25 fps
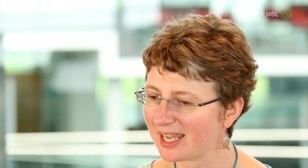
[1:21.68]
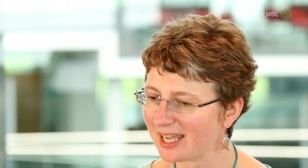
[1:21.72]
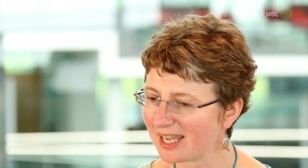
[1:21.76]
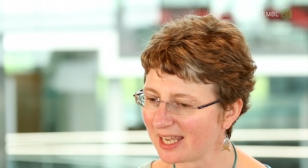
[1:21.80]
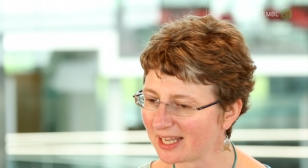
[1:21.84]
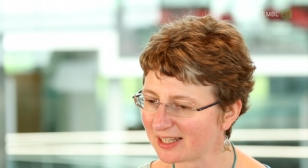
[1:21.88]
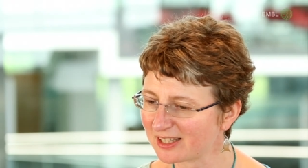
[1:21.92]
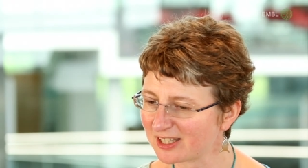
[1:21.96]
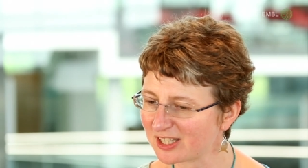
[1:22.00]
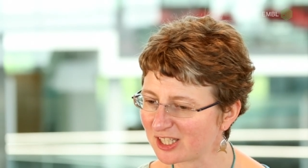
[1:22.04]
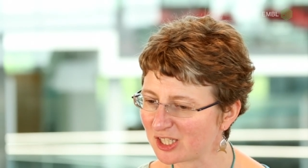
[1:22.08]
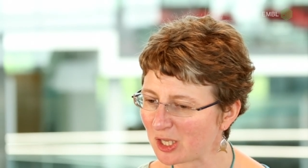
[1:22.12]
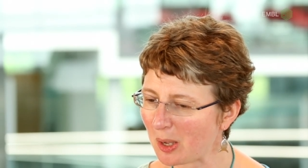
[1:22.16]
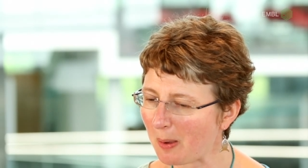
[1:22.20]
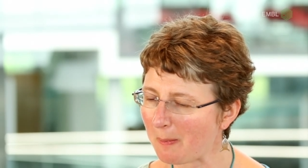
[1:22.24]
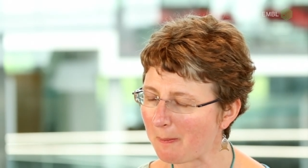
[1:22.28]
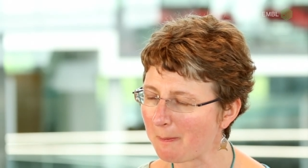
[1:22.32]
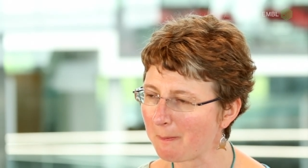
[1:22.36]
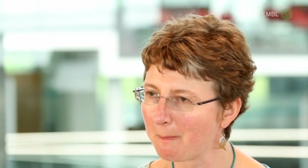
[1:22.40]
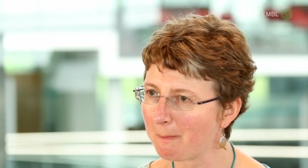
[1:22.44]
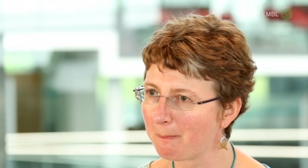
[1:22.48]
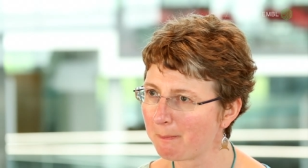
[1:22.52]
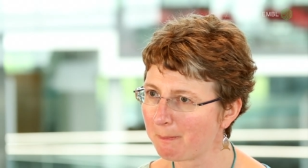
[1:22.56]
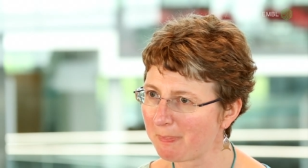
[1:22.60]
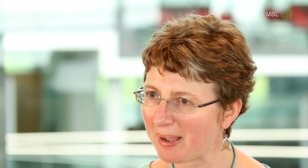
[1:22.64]
it's
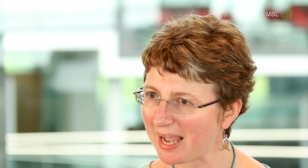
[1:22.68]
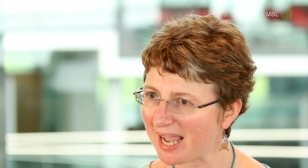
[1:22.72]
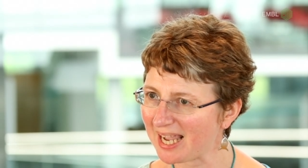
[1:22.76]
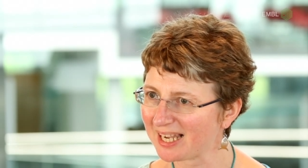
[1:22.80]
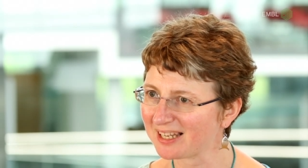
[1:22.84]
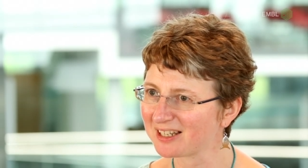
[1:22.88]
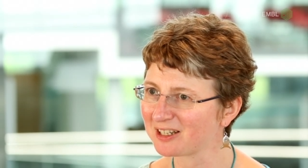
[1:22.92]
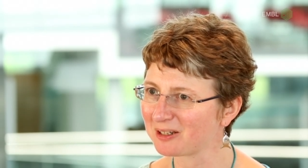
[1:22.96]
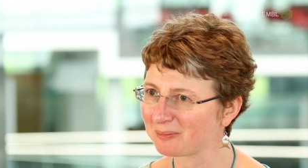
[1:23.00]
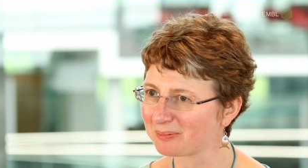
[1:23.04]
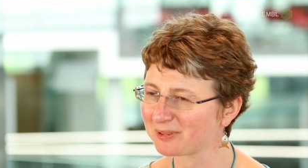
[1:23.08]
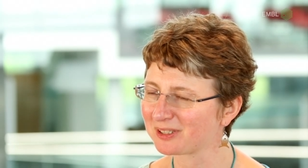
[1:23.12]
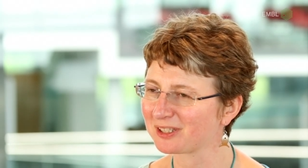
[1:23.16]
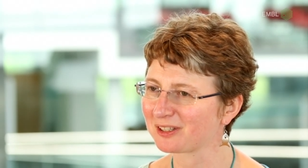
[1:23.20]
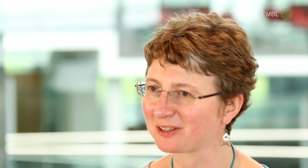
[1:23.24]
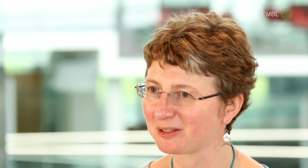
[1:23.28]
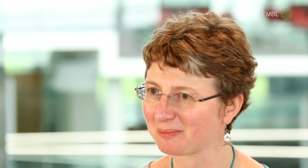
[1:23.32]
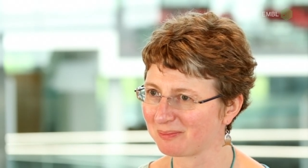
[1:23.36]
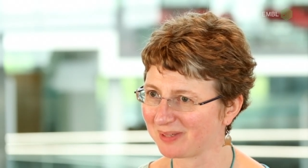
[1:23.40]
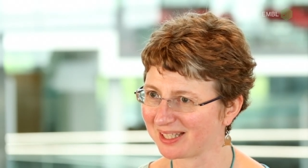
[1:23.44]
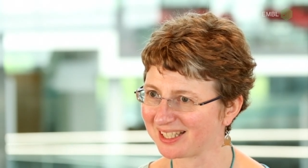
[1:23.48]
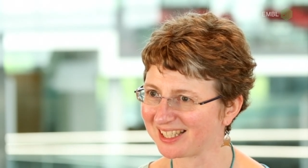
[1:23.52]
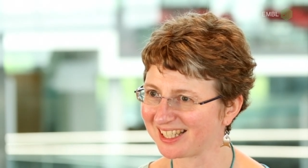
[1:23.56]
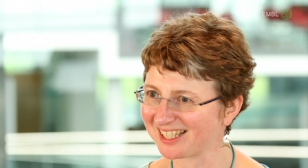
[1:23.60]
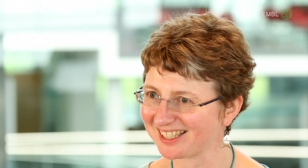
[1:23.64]
bang up to the
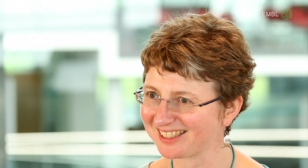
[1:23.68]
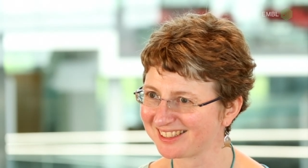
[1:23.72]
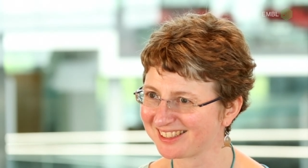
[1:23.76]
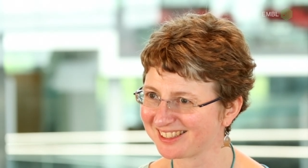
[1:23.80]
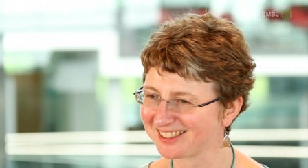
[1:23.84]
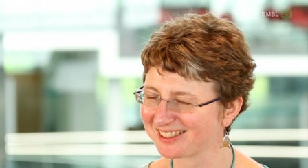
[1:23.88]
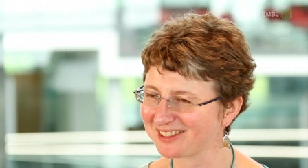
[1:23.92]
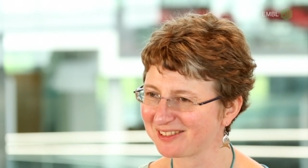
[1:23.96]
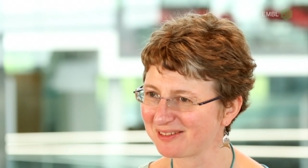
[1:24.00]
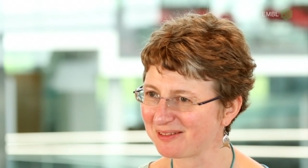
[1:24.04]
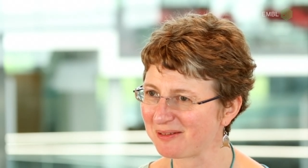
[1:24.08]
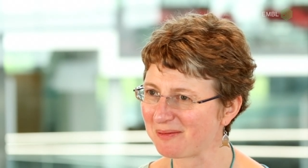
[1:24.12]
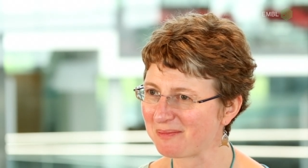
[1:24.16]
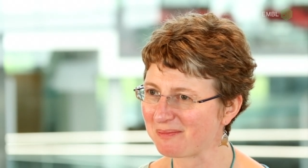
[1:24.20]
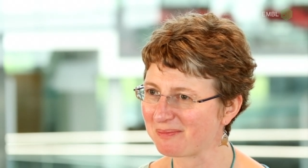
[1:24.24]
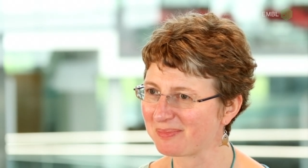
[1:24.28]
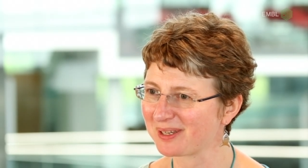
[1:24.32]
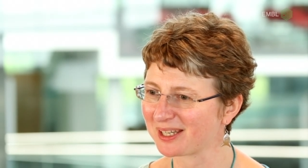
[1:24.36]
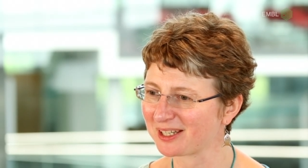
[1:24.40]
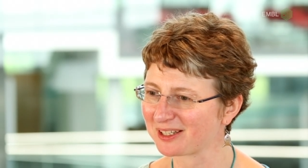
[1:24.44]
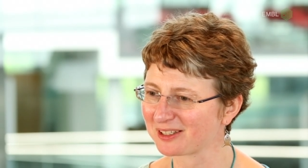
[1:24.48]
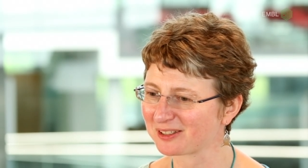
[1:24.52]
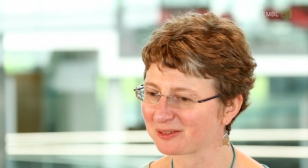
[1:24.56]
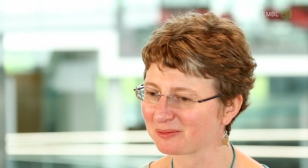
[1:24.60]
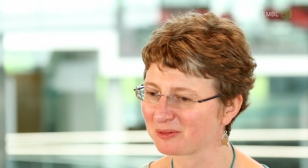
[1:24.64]
minute
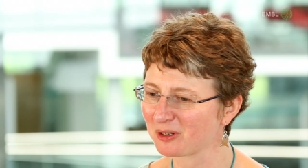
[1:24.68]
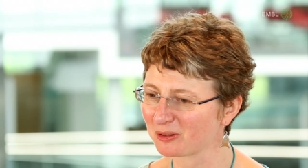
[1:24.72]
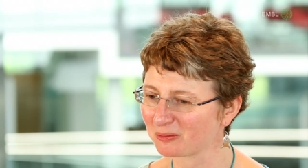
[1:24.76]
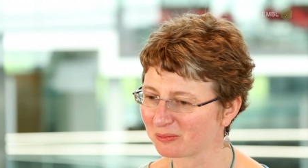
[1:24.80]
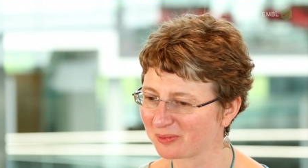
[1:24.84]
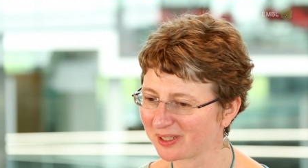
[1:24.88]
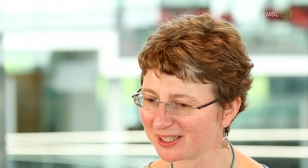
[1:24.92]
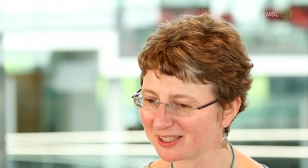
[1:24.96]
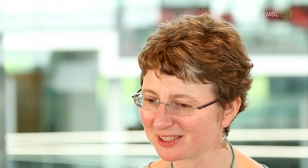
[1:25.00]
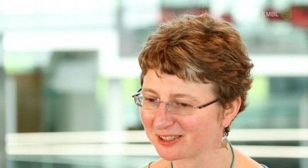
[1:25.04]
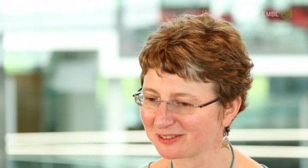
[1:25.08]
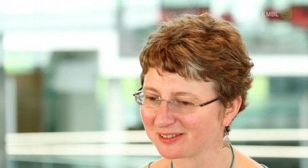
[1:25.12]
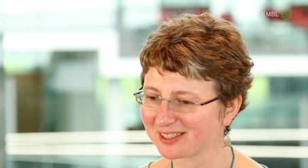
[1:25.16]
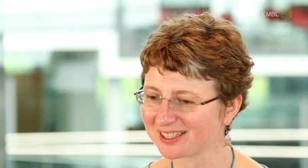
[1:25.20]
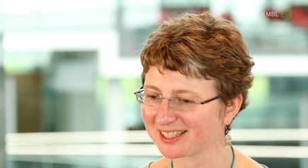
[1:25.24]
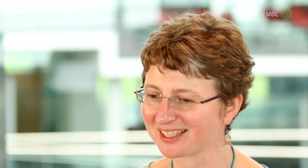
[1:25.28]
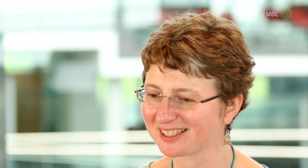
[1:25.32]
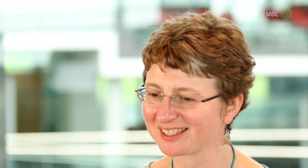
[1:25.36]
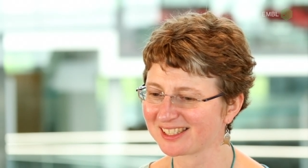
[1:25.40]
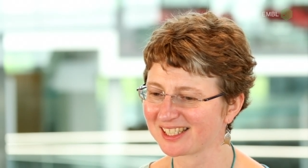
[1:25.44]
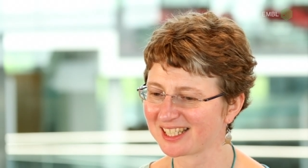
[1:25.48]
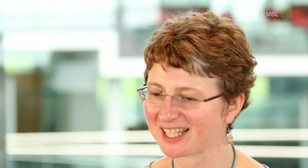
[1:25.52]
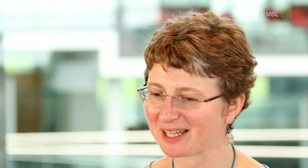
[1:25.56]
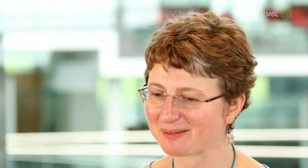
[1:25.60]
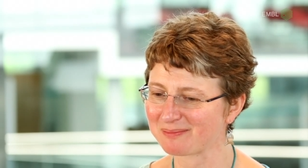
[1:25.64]
because what we're doing at
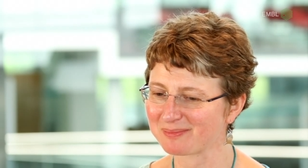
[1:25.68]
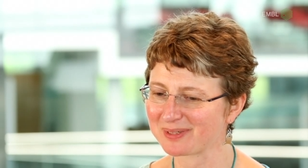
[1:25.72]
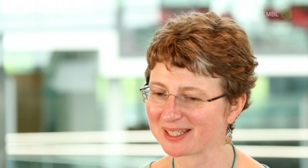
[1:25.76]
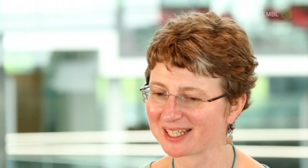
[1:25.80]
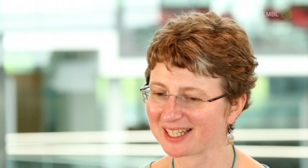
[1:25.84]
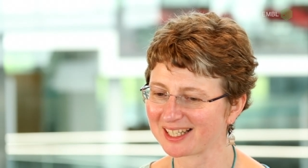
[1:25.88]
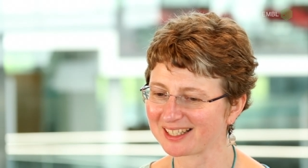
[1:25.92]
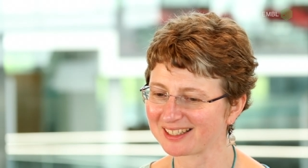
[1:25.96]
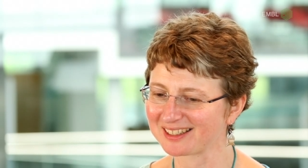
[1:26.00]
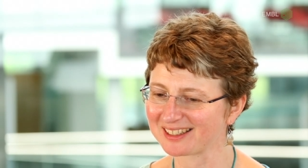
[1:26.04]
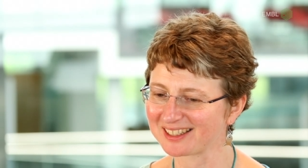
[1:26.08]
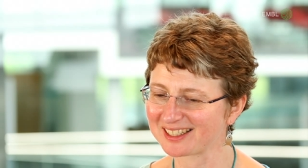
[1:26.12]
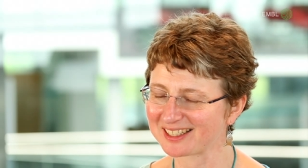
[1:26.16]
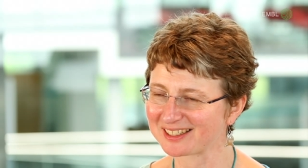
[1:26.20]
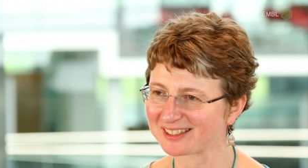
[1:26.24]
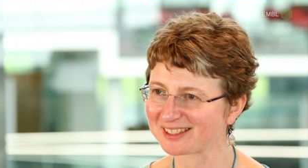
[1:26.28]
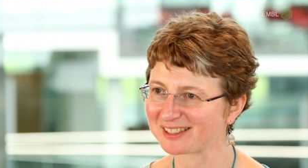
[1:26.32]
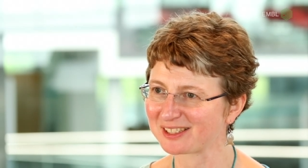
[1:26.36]
EMBL is